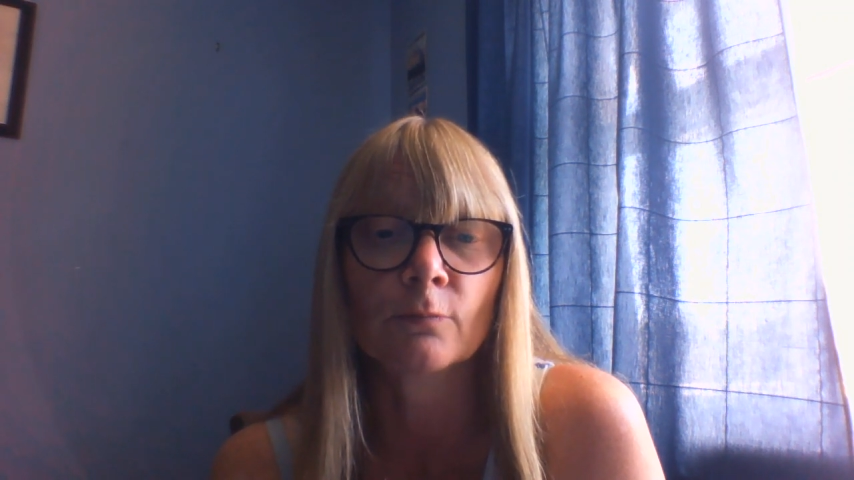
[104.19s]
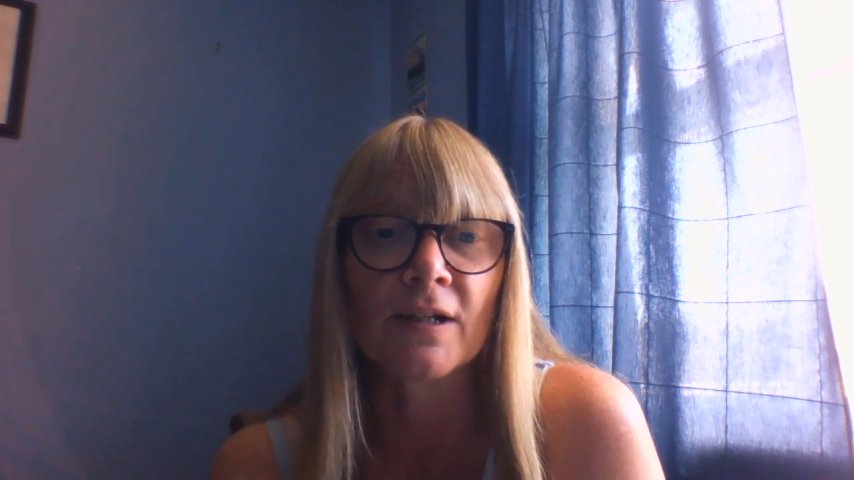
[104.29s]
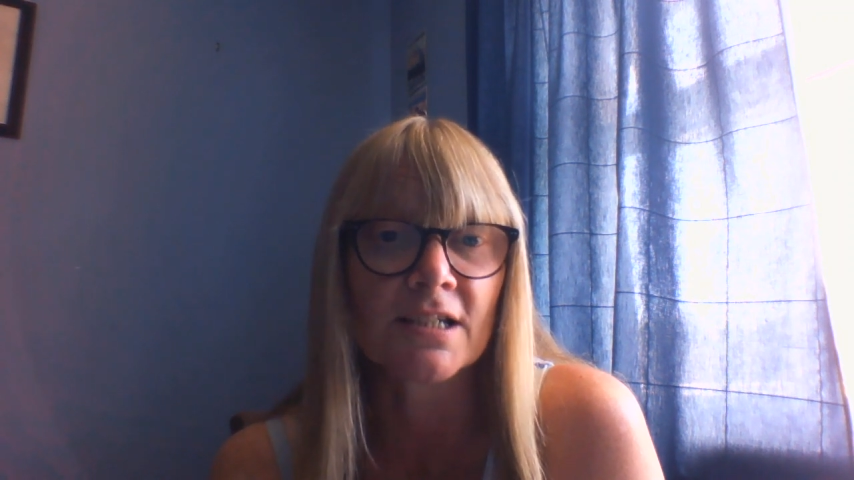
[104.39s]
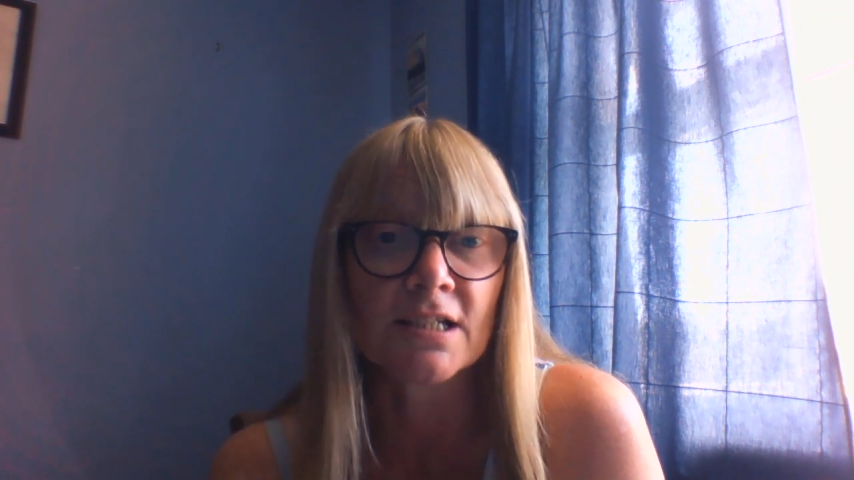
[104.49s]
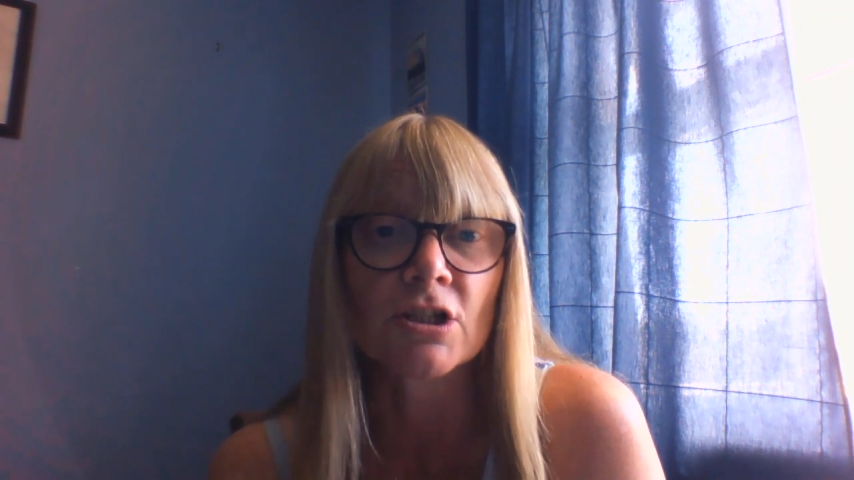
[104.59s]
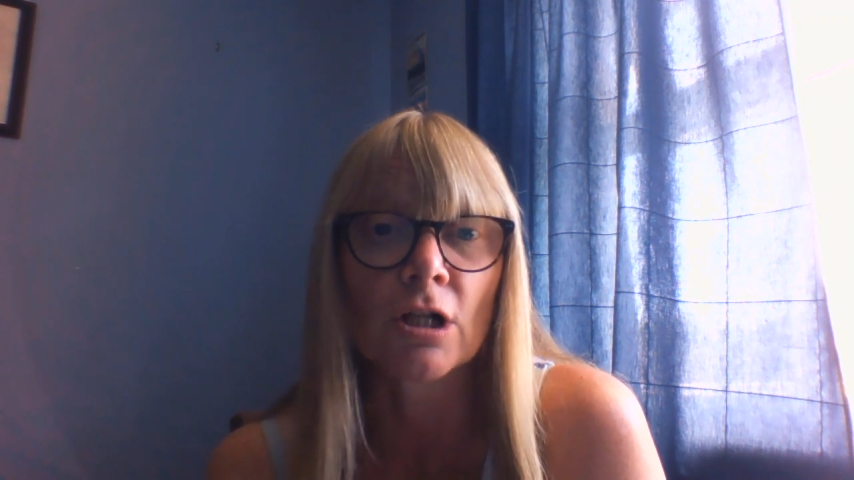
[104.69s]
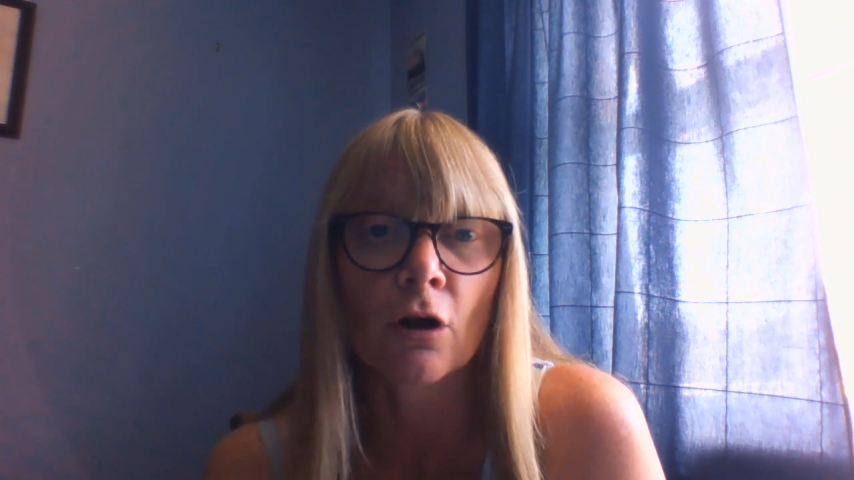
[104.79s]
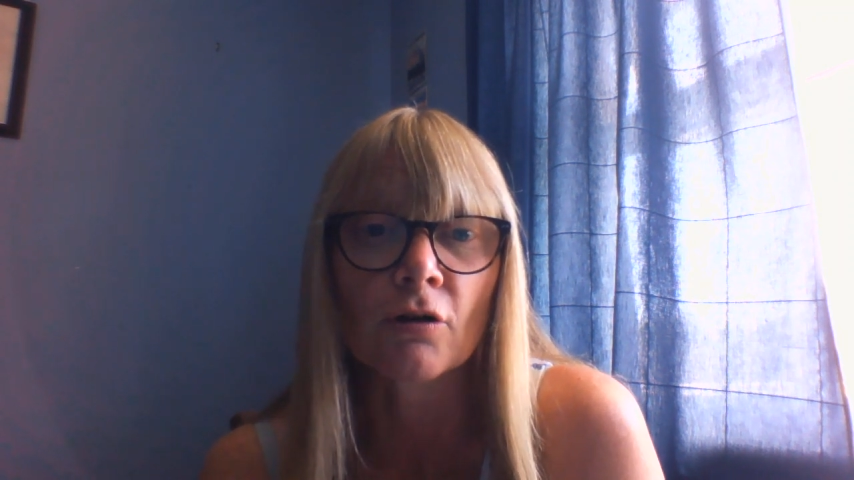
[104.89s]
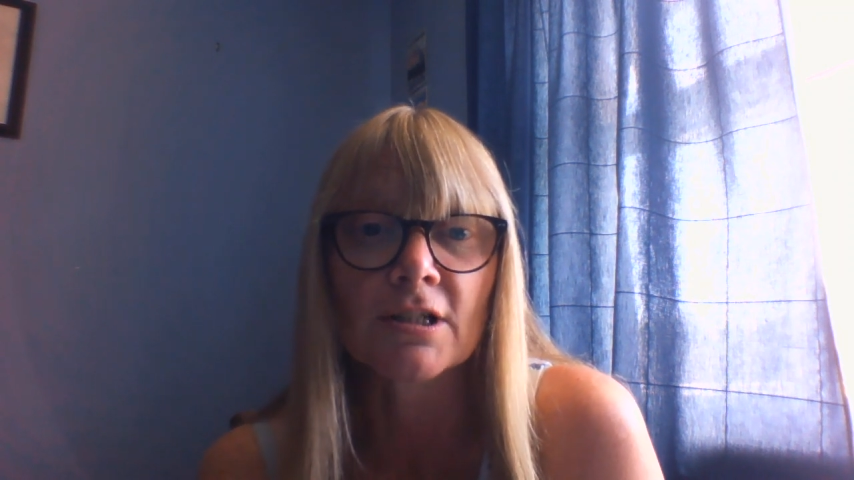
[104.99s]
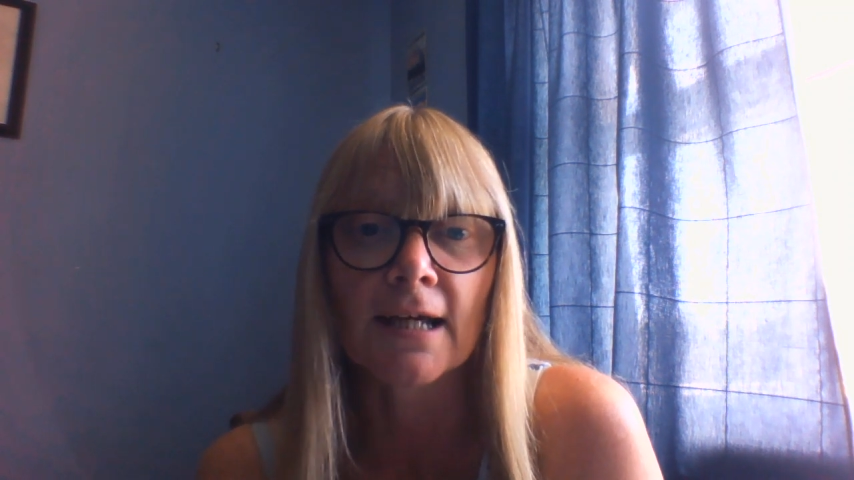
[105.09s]
went into
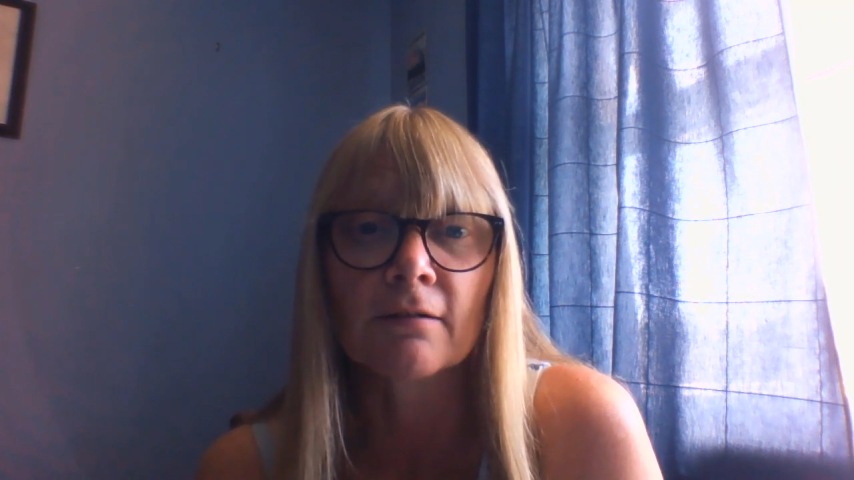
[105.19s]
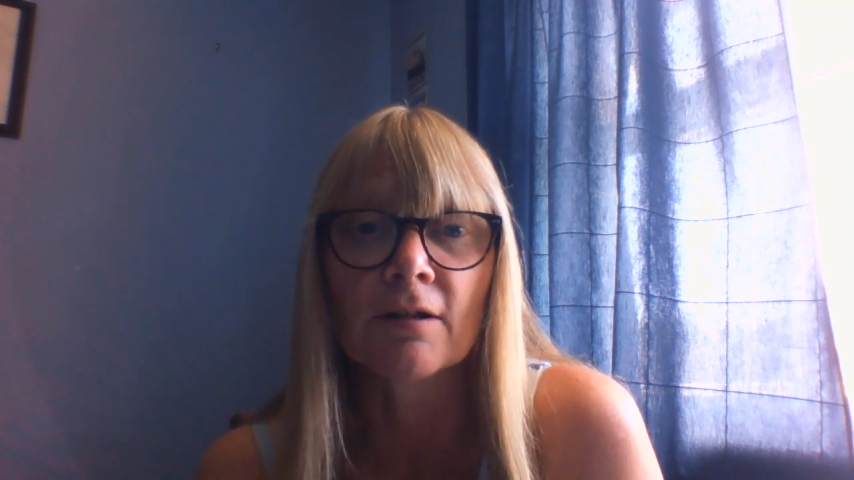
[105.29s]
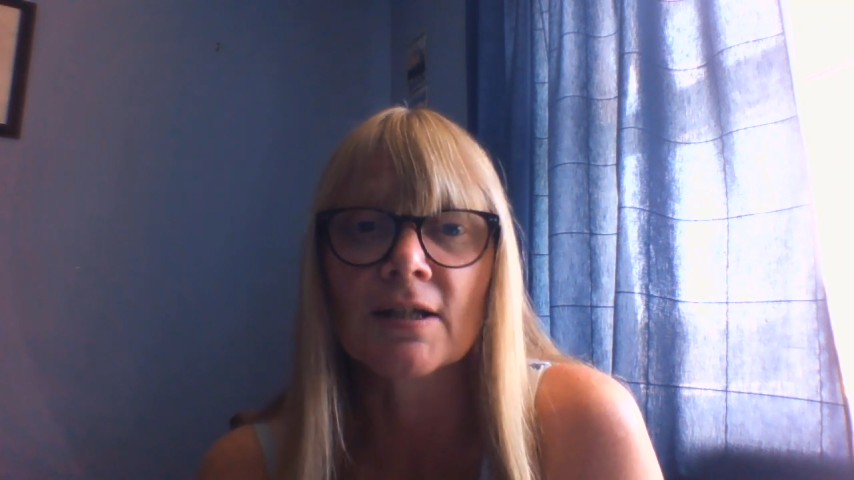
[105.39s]
lockdown.